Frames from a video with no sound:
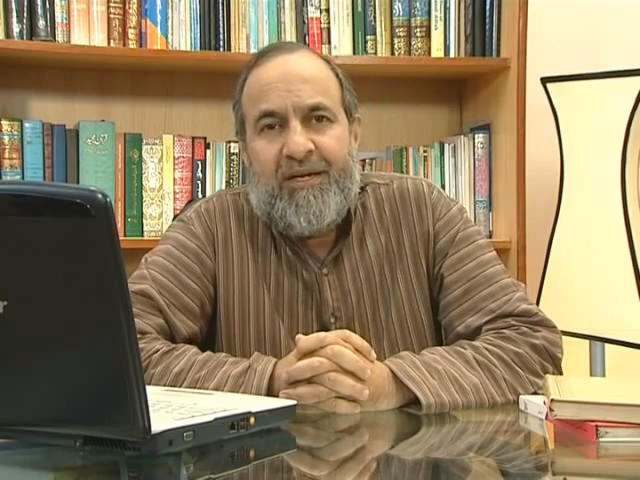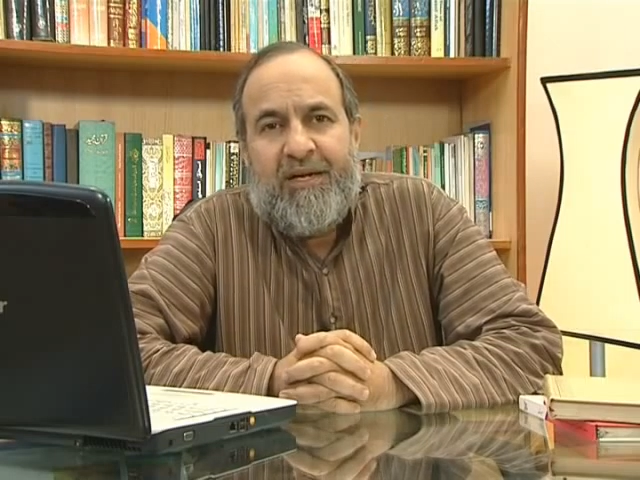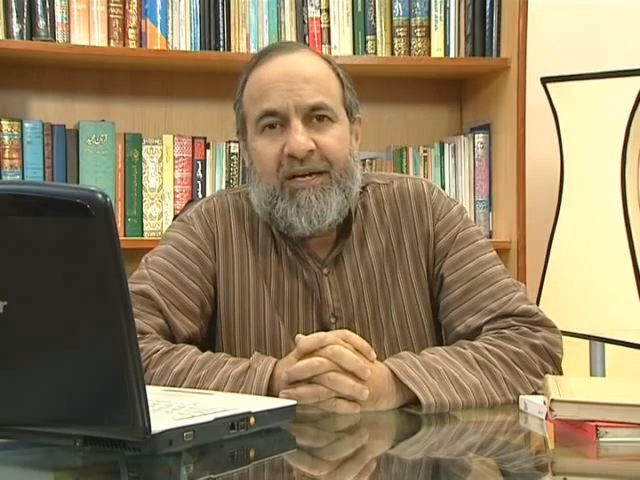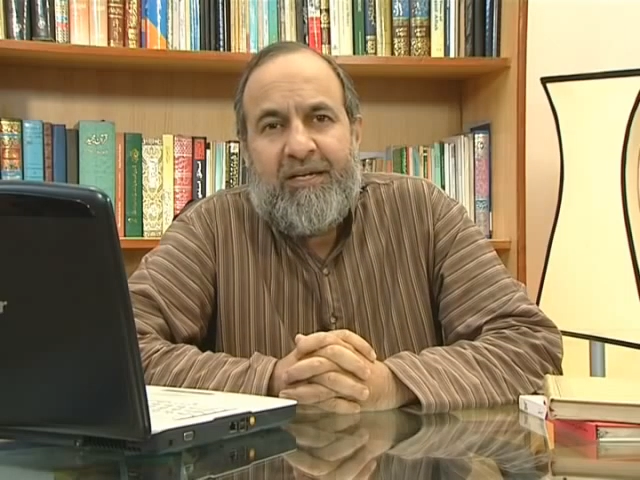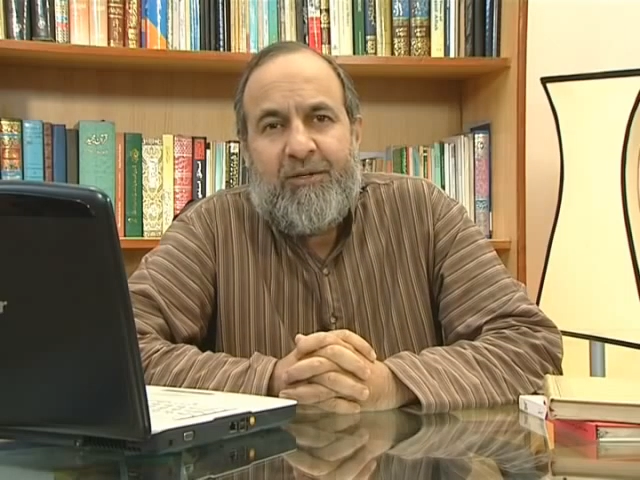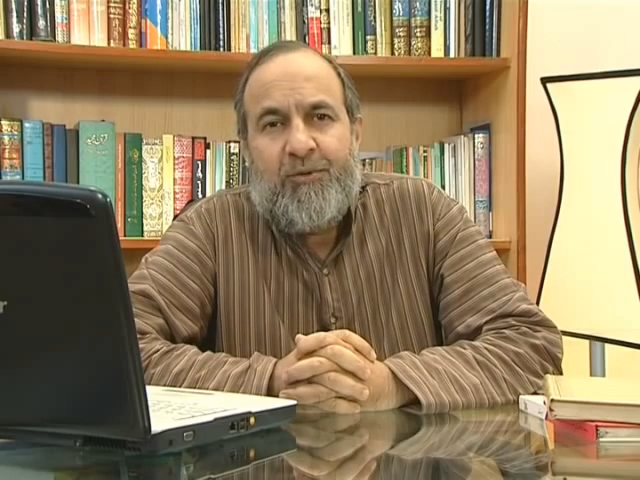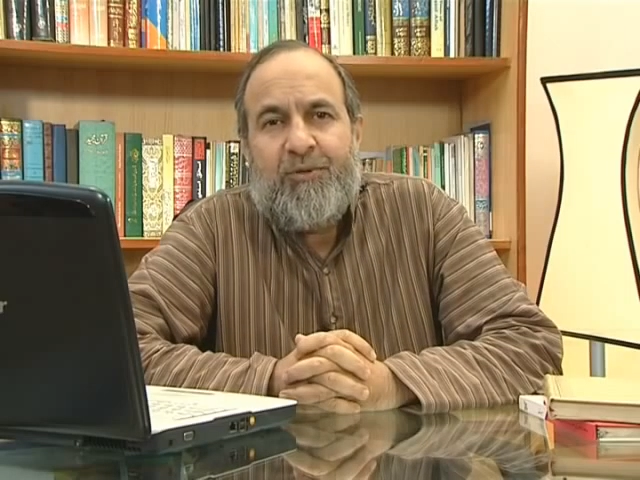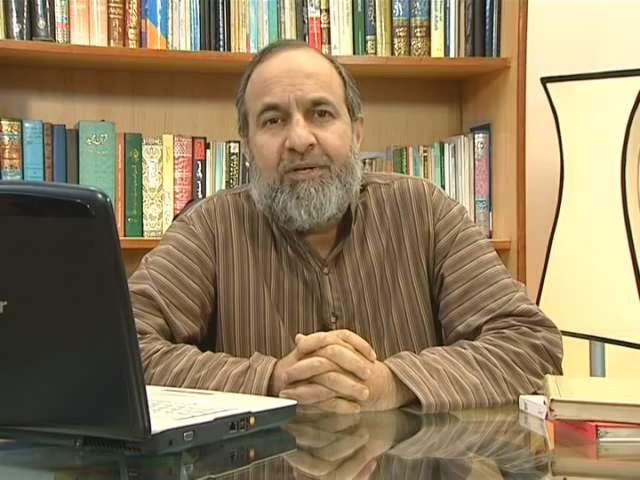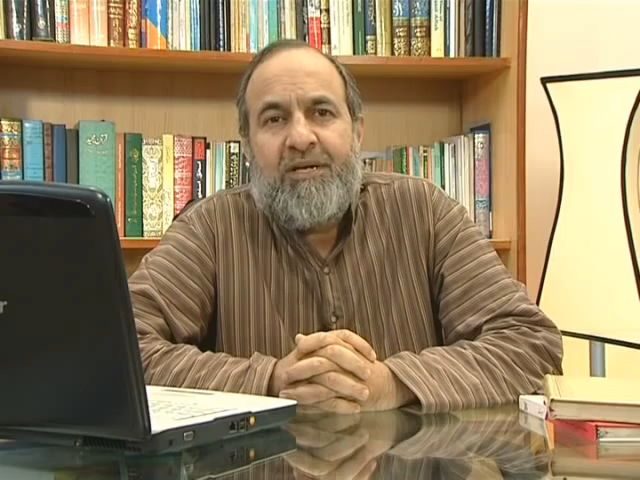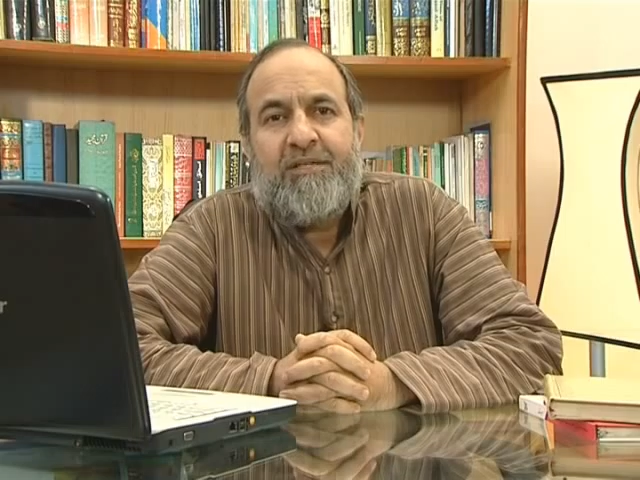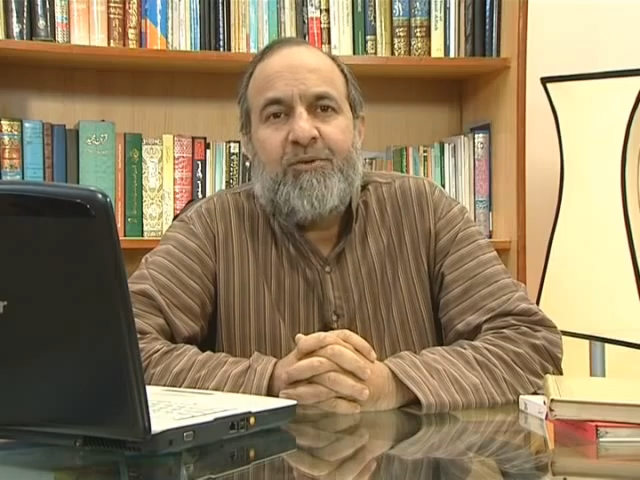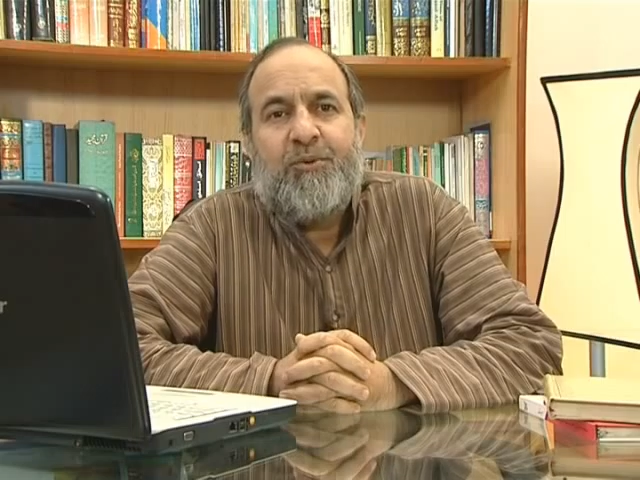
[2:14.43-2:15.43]
and on
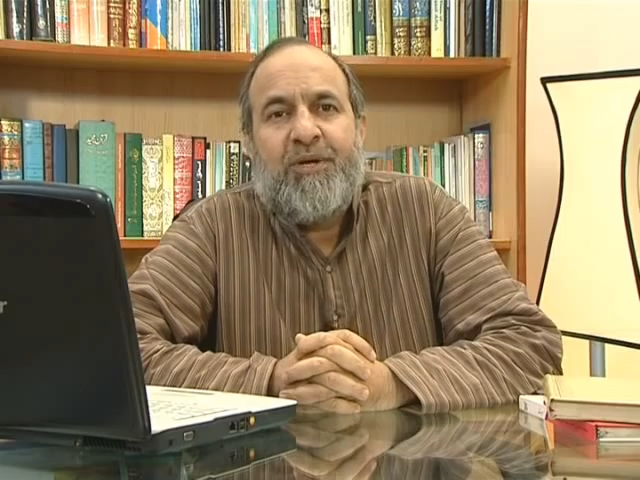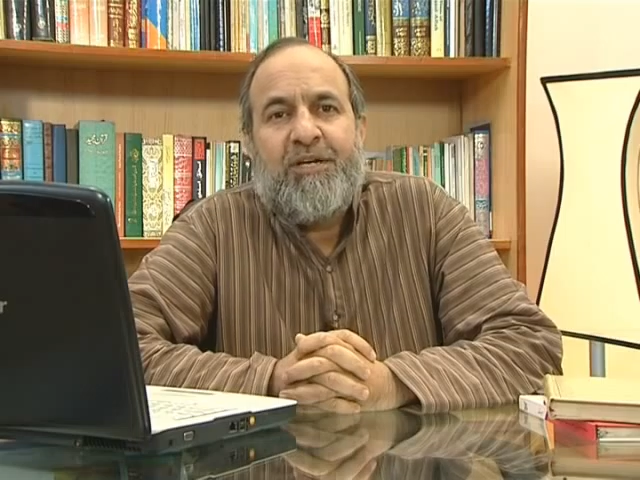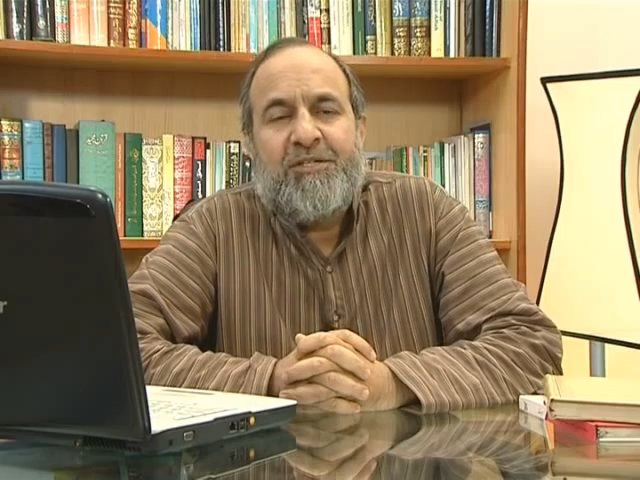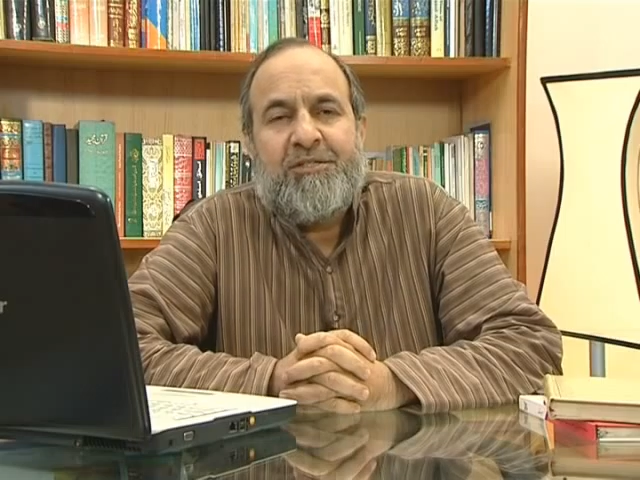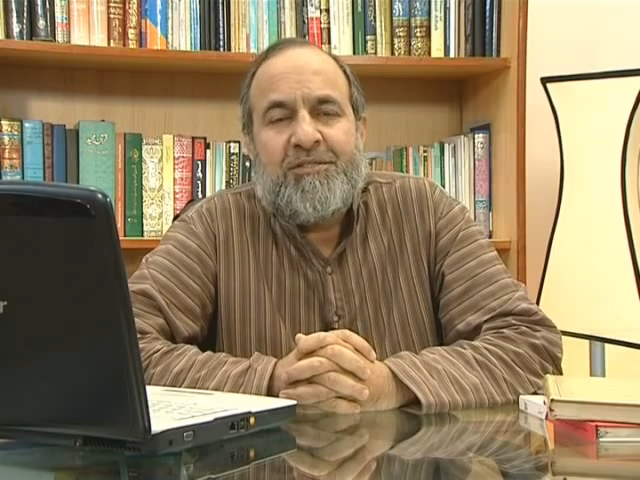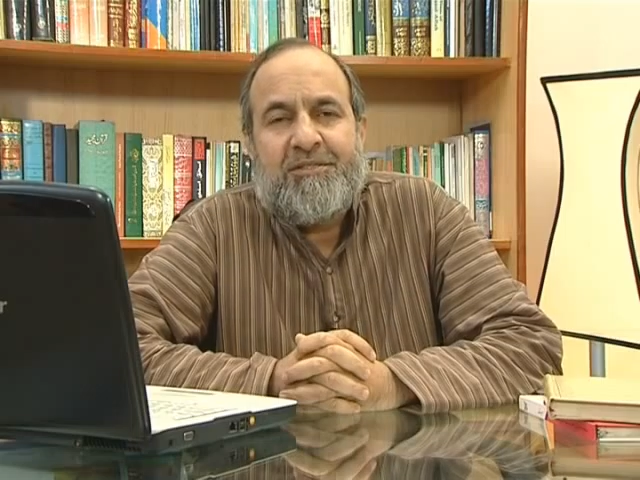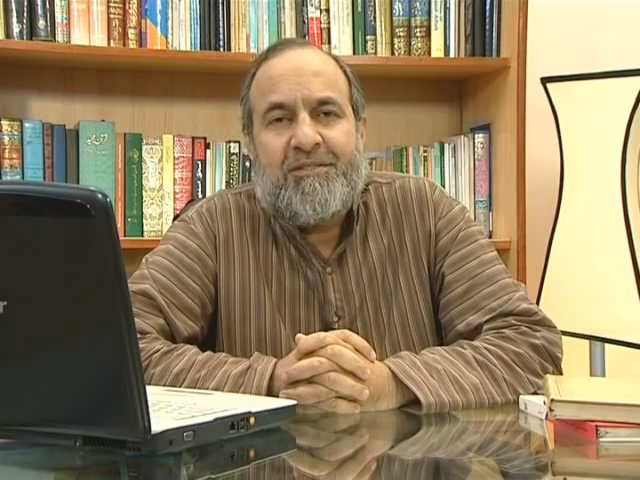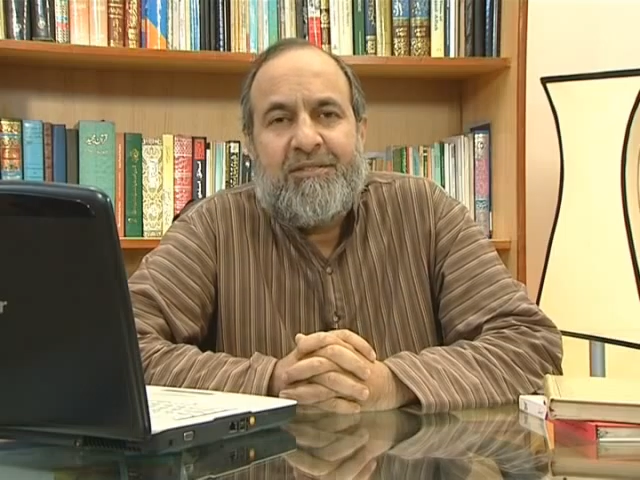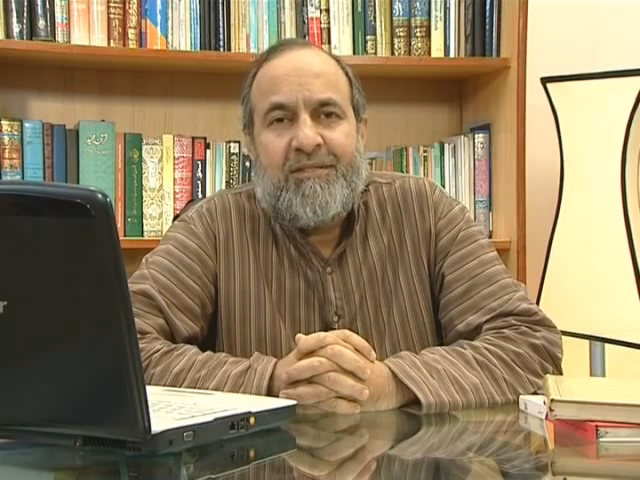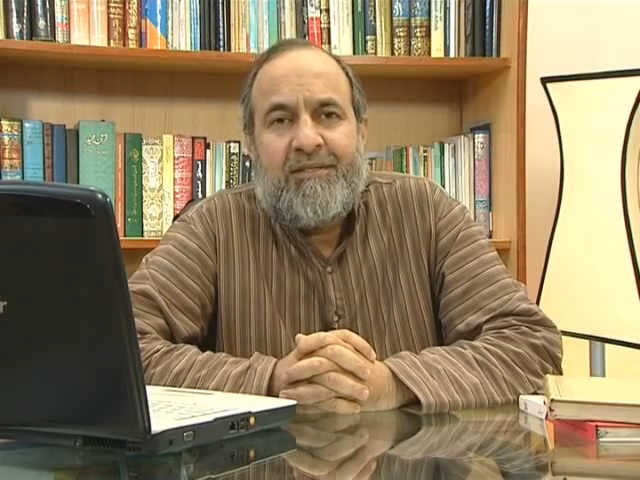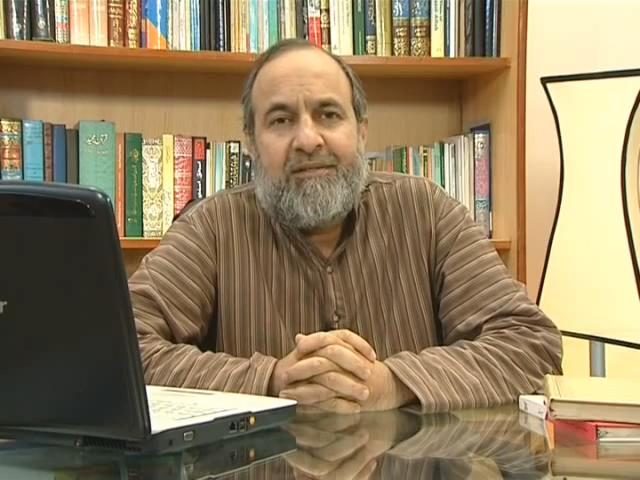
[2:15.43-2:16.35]
other occasions